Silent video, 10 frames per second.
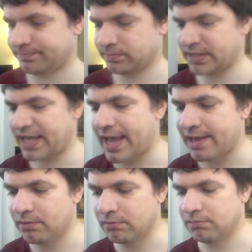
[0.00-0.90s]

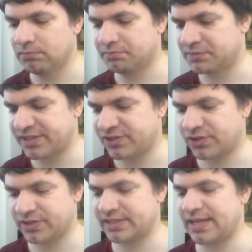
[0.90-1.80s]
kale. It's
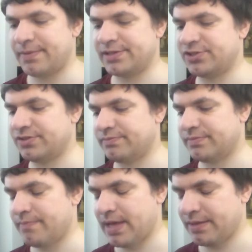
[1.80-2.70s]
just the same
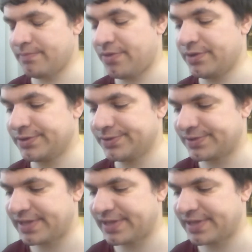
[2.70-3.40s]
method as